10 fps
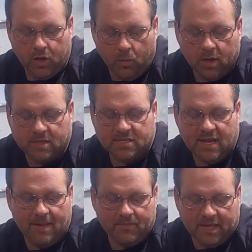You will
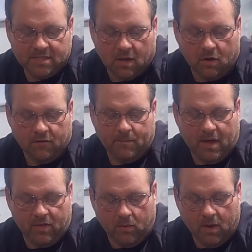snap these off,
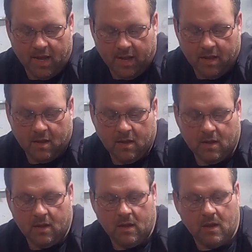by the way.
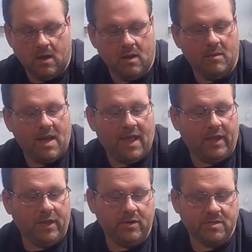
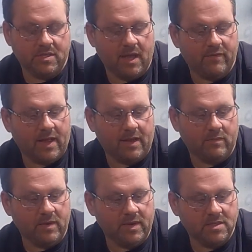I've
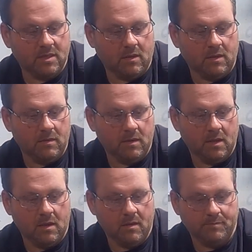got one of these little
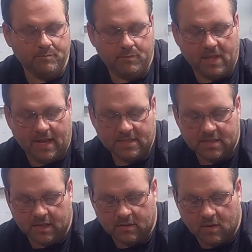
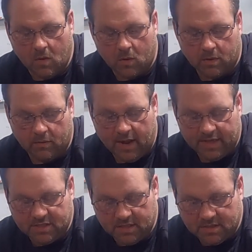plastic quarter
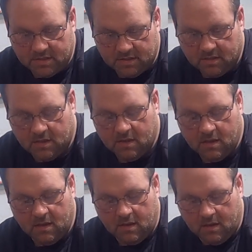ratchets, and
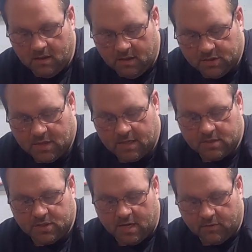try
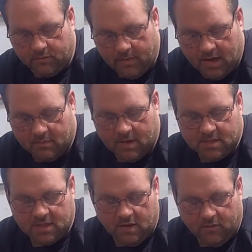to remind
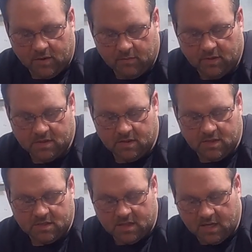myself when I'm using
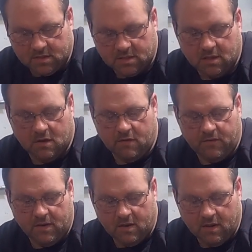this size
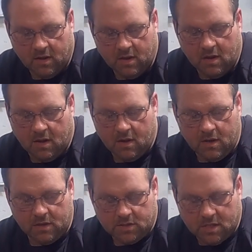stuff,
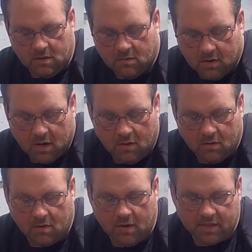don't go
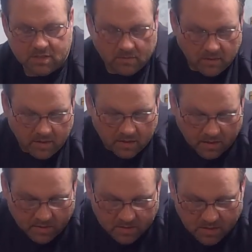crazy with it.
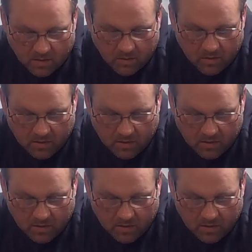And so